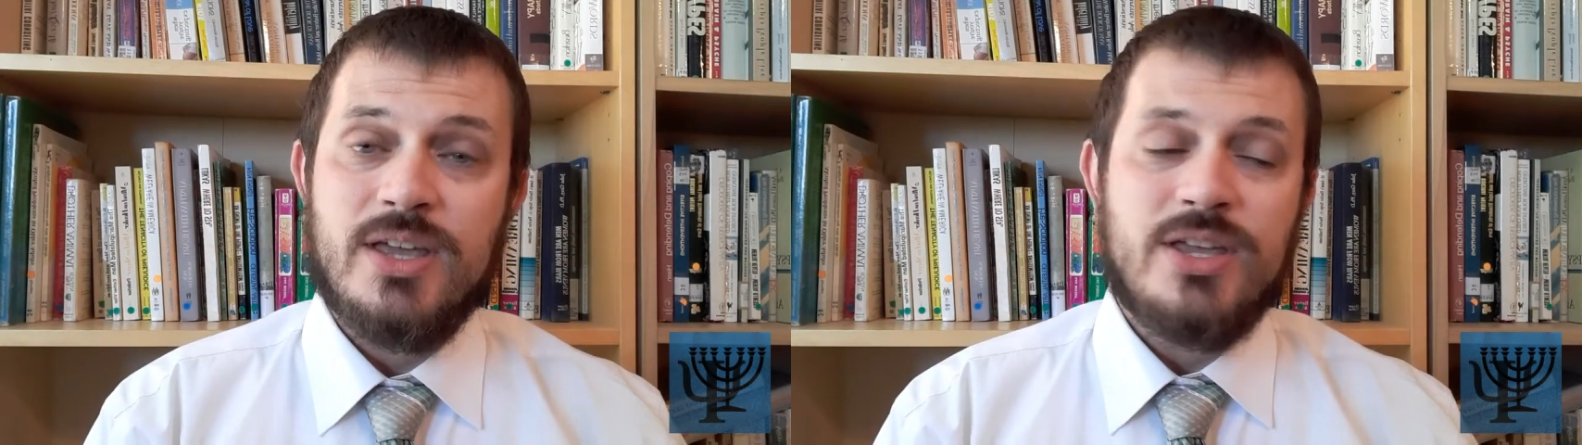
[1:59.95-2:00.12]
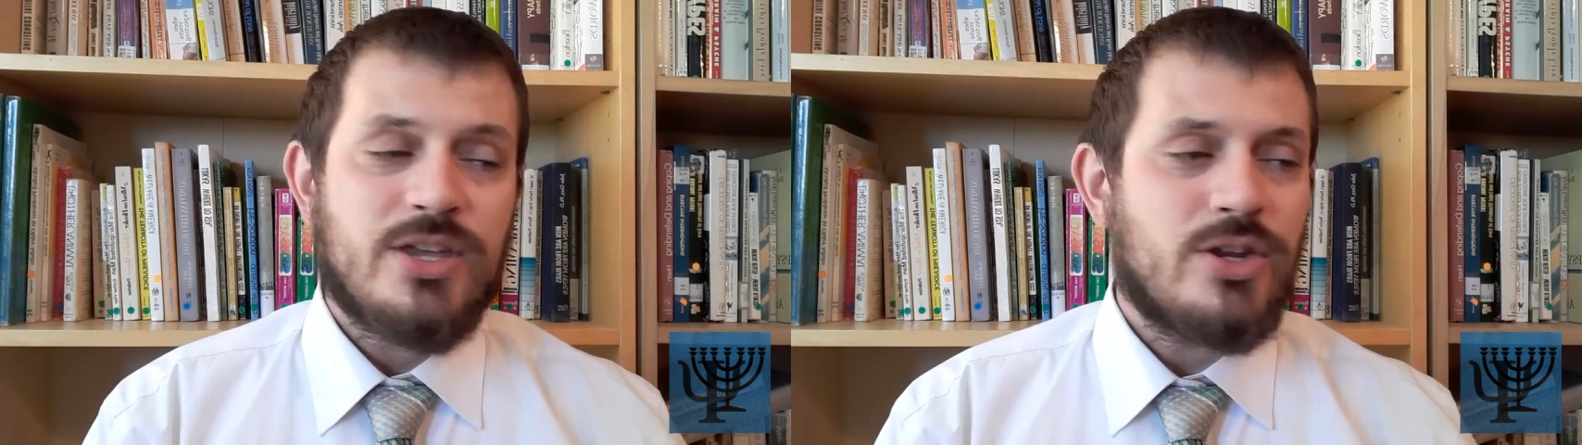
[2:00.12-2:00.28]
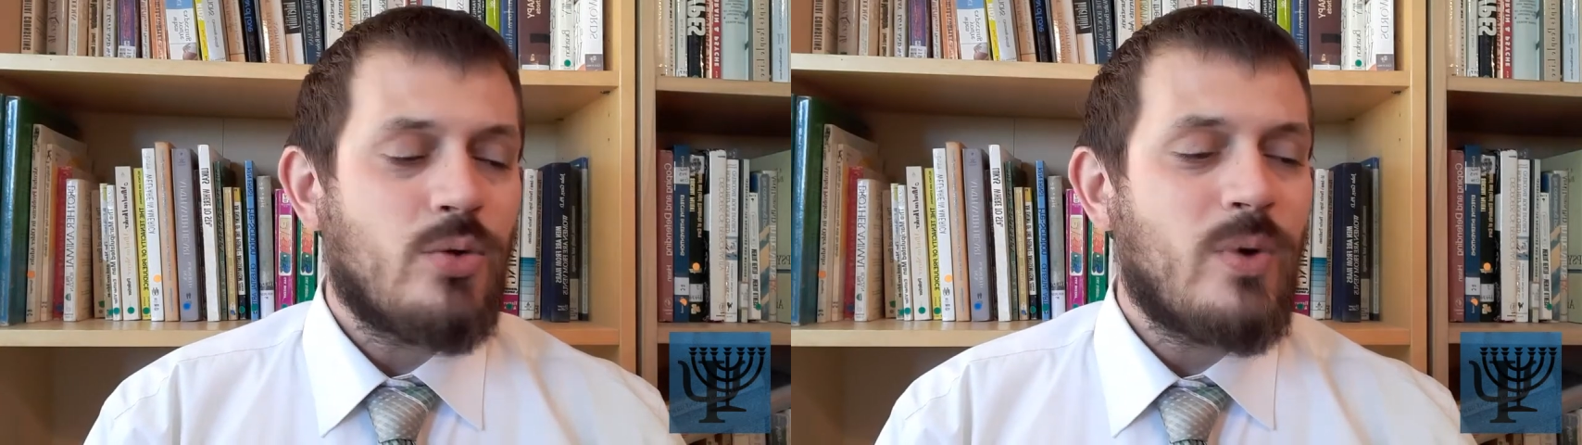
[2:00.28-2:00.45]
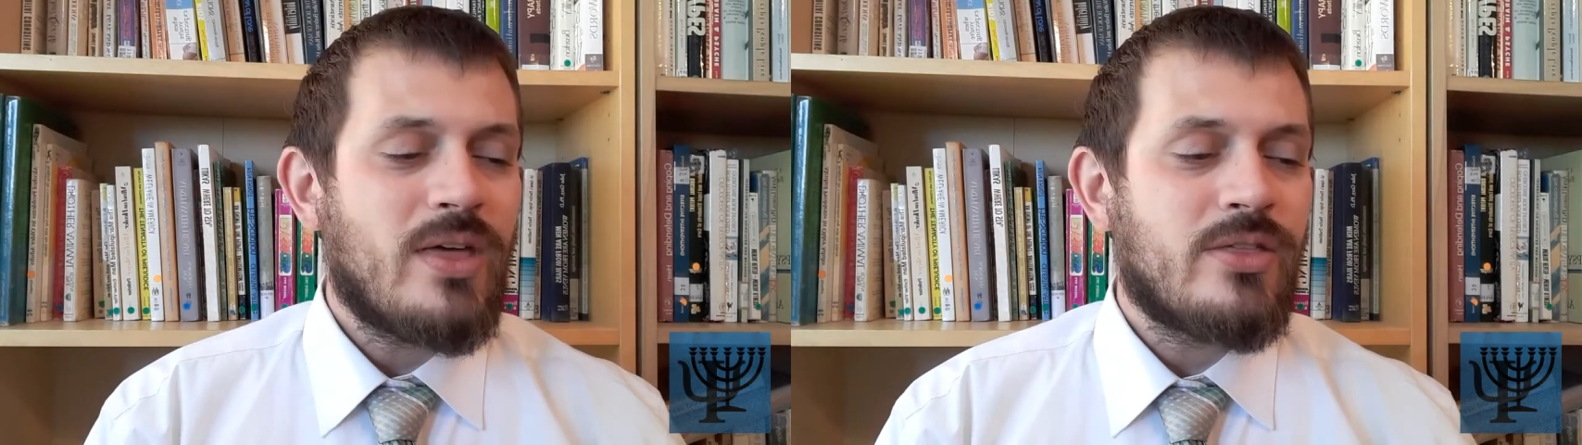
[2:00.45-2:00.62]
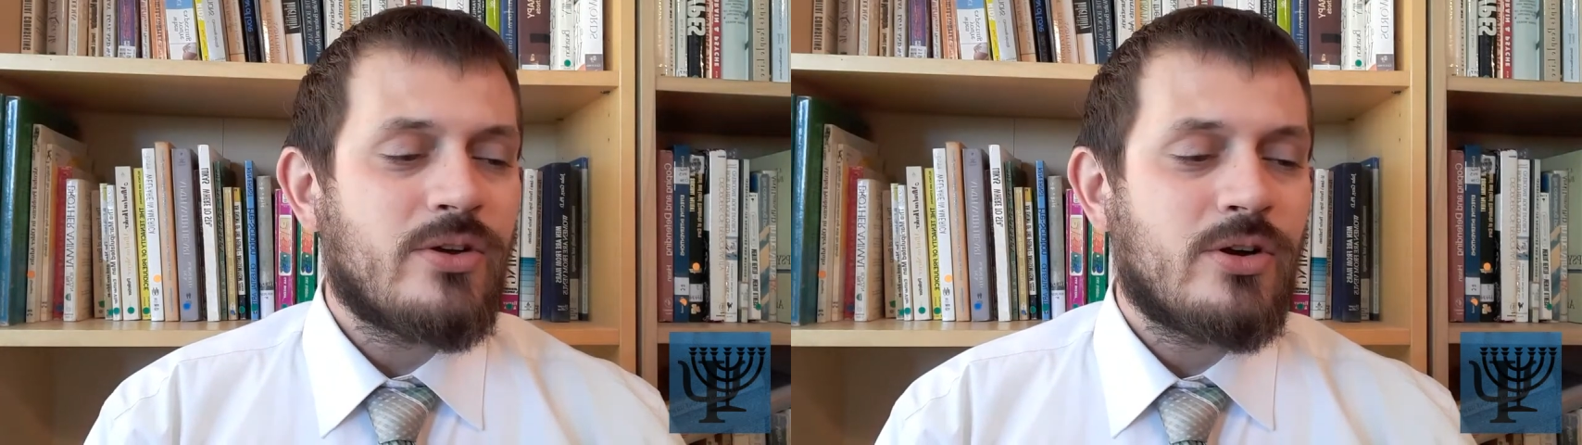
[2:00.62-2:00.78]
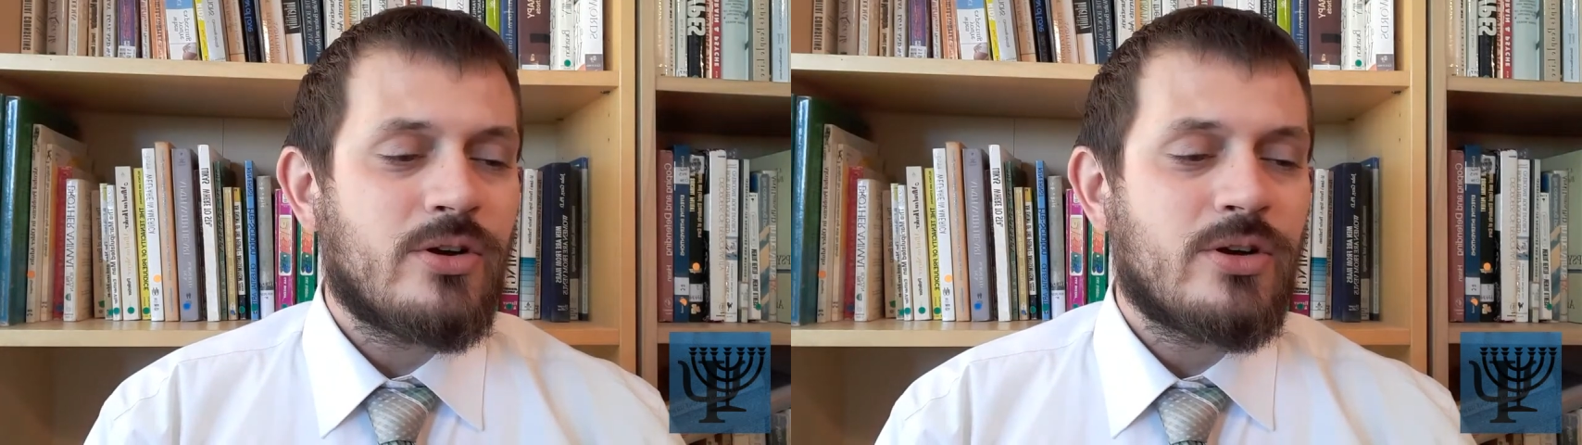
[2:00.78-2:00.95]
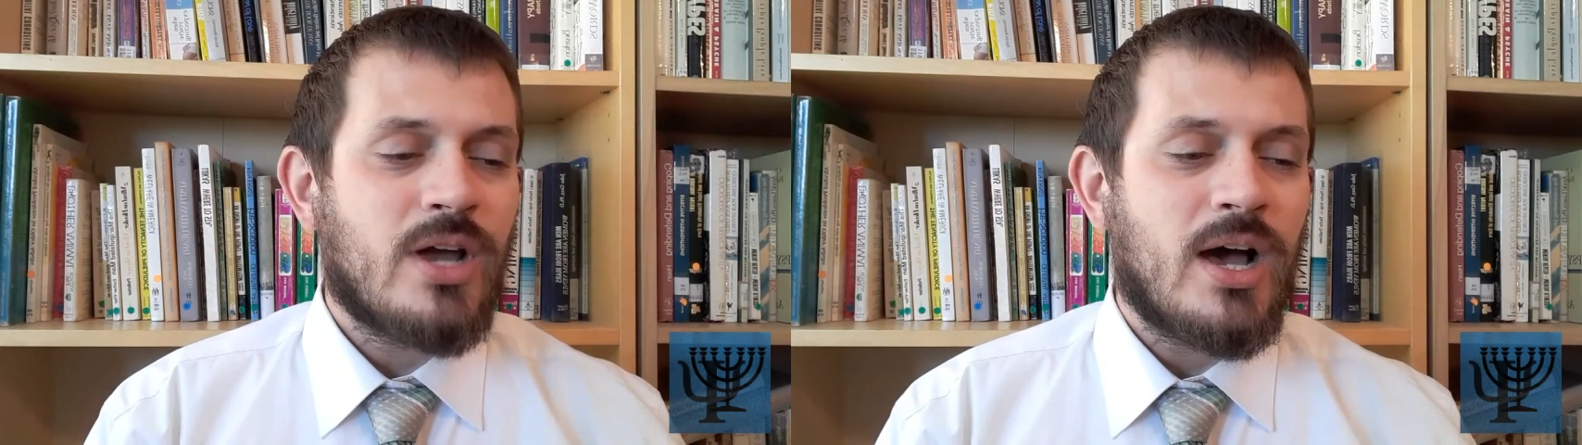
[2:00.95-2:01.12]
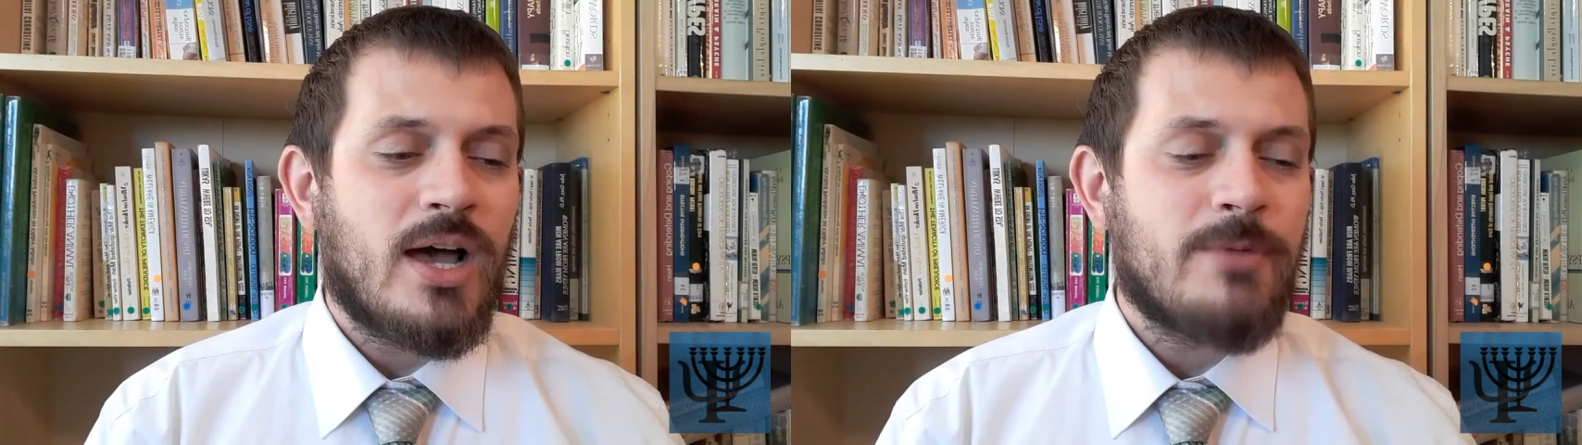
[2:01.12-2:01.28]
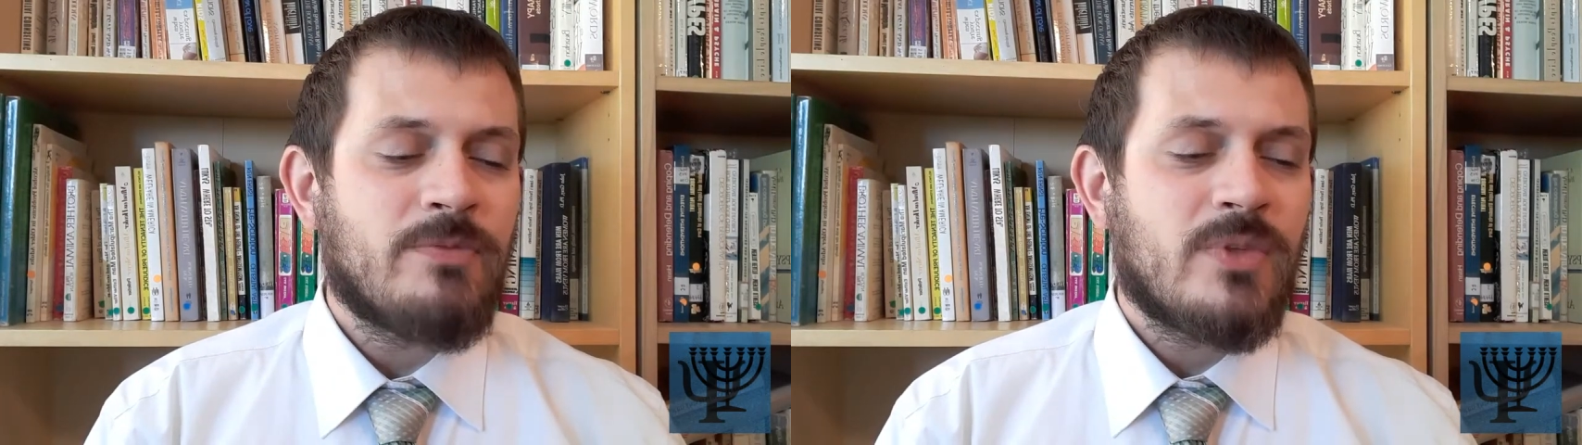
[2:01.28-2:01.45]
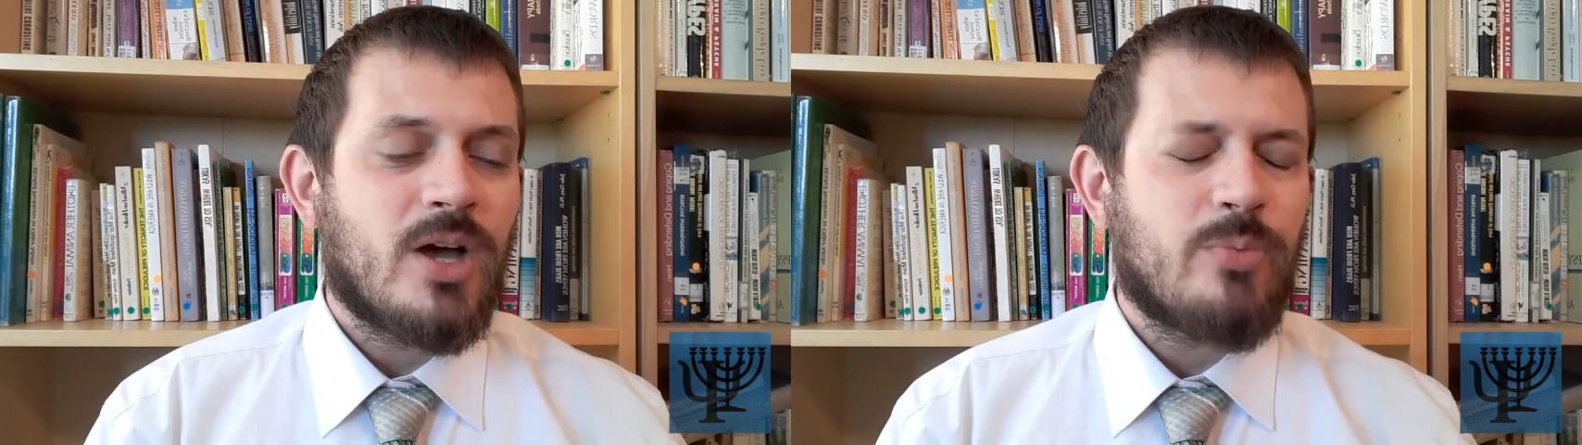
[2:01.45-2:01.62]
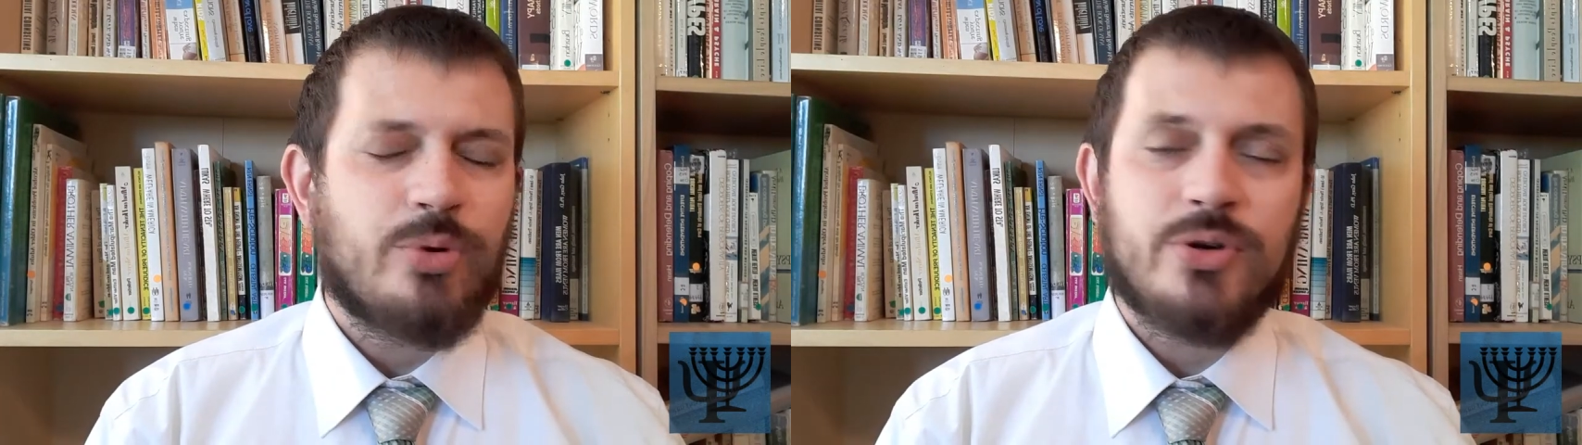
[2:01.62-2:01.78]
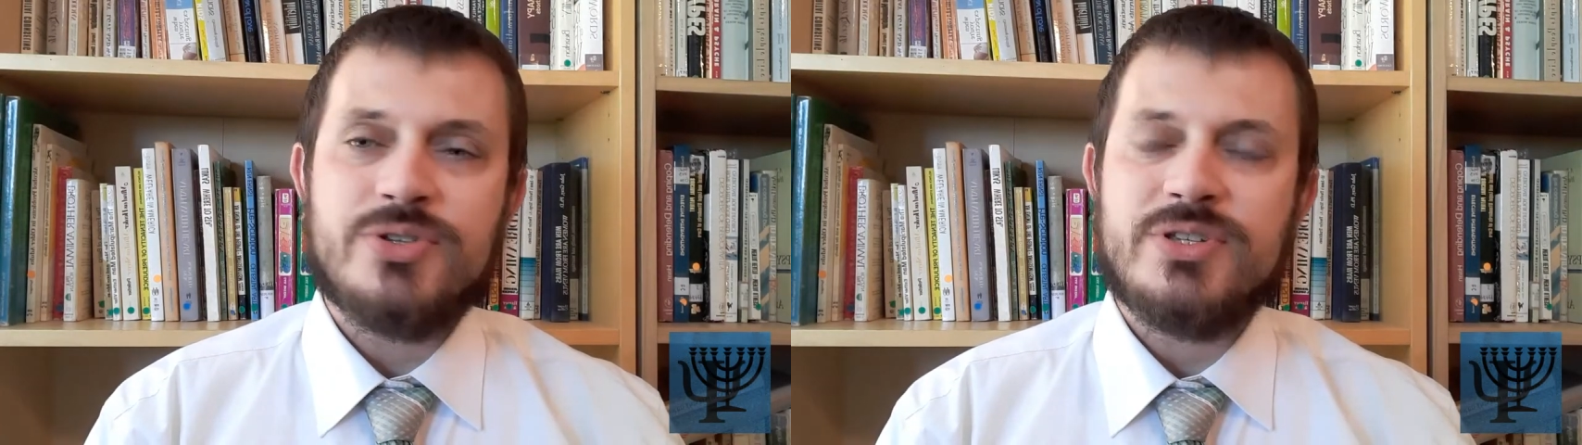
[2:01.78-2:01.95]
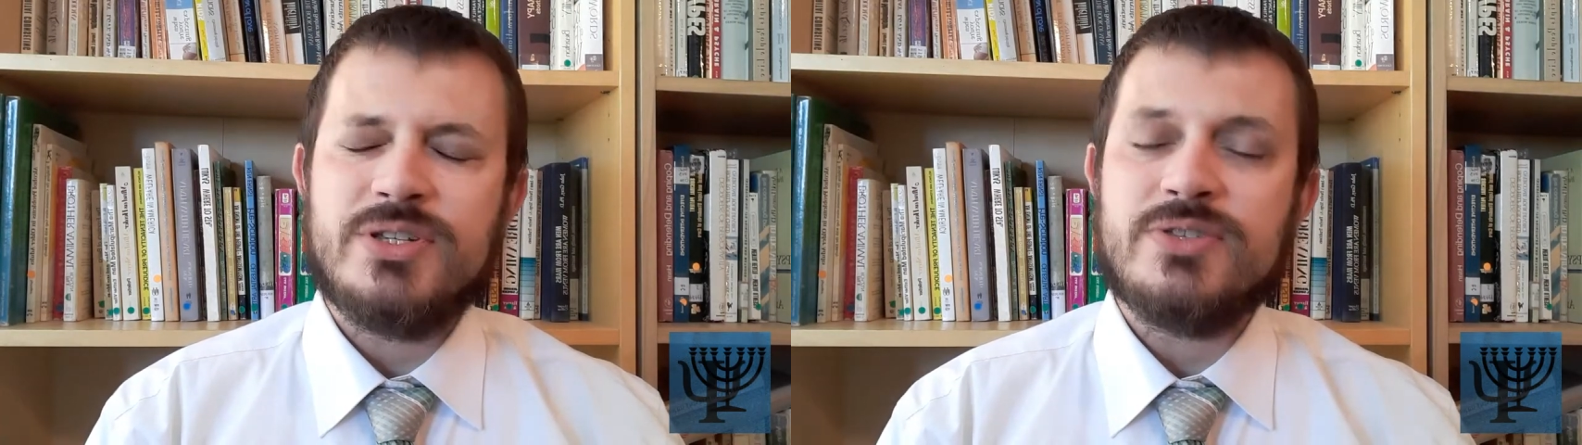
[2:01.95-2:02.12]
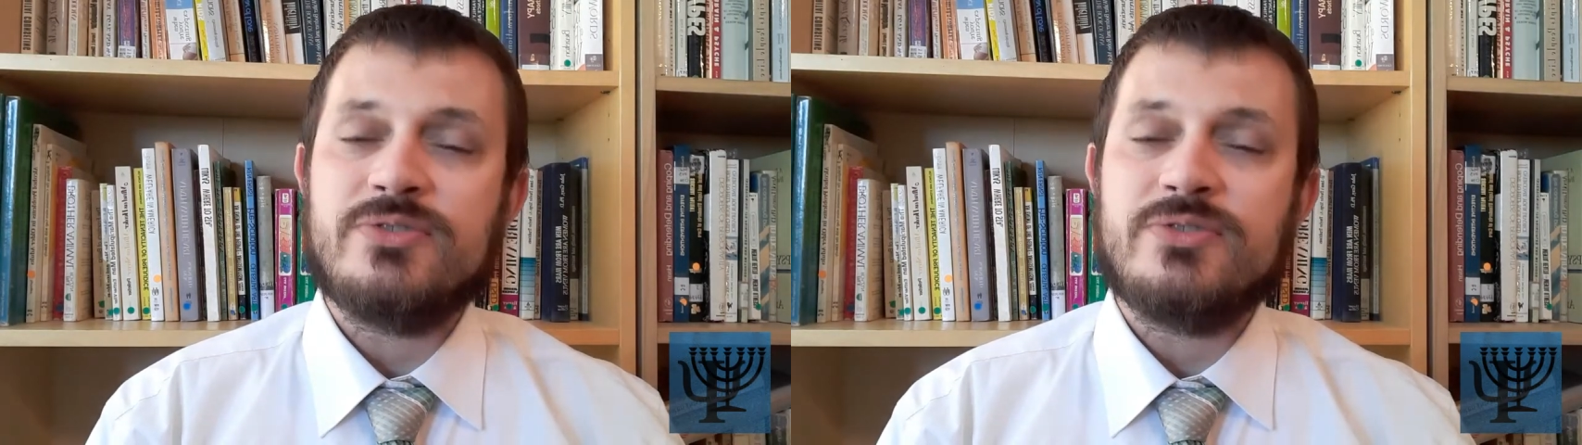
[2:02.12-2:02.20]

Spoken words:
Whether or not a person is